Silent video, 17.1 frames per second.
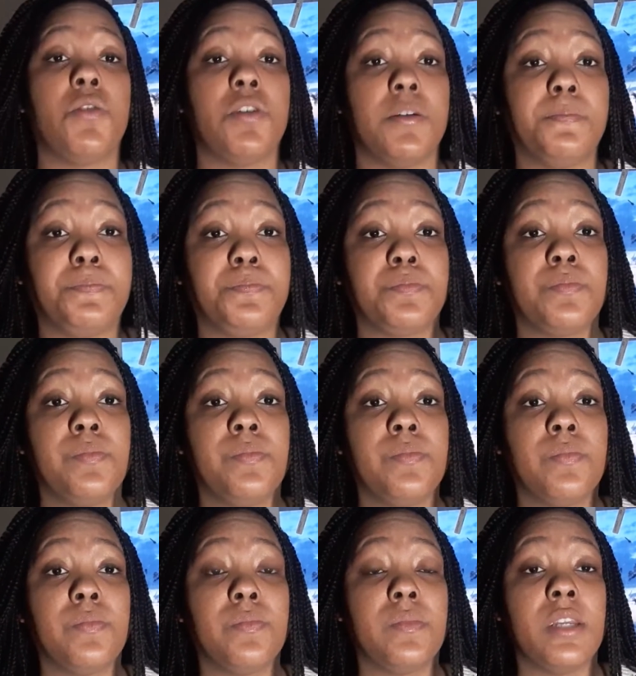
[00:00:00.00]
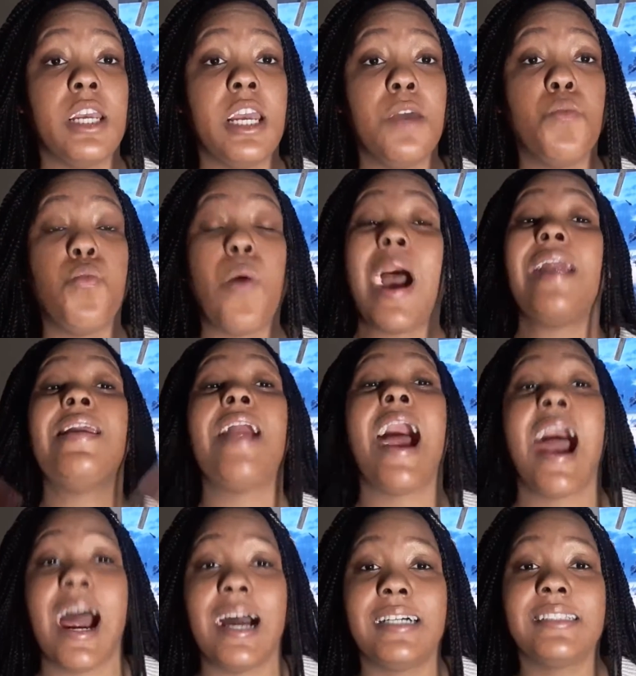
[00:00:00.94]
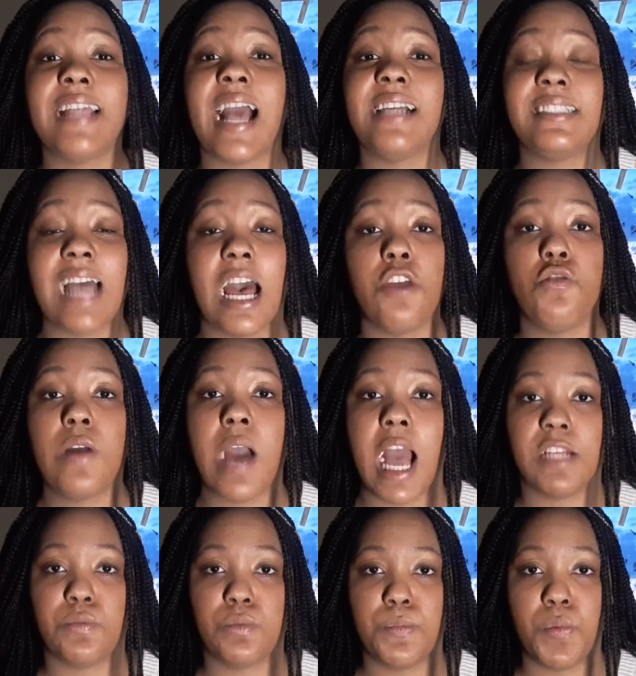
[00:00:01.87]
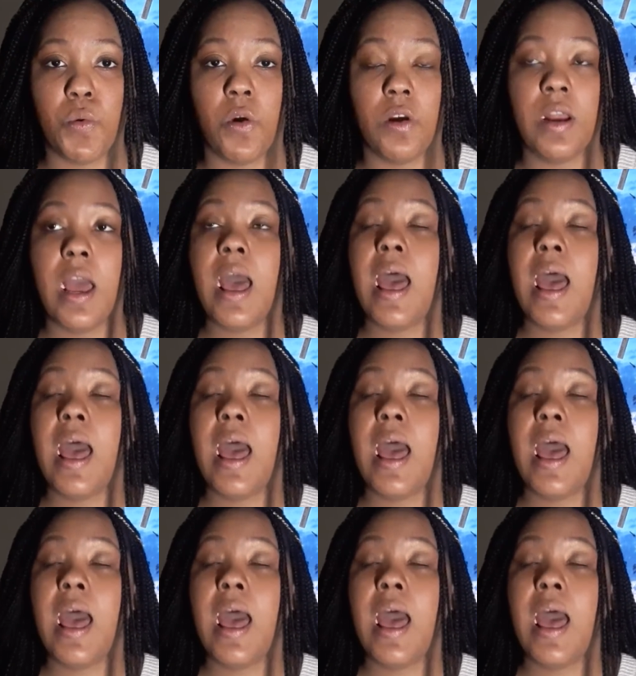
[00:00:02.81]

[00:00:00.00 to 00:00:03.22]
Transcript: on them. And voila, that's how you guys were born.